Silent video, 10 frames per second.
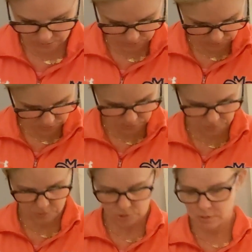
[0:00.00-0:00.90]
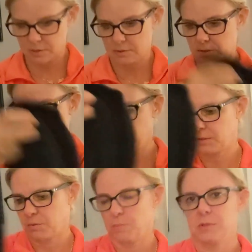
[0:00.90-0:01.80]
there's a shirt,
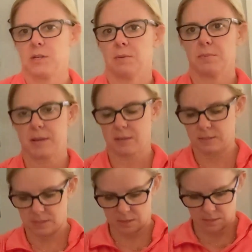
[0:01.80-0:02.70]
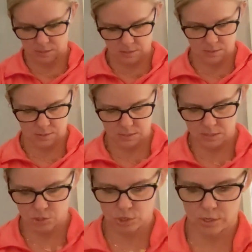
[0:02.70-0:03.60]
so pajama pants and a
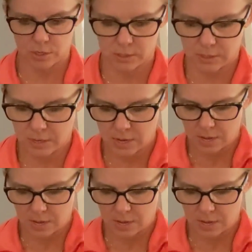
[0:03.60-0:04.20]
t-shirt,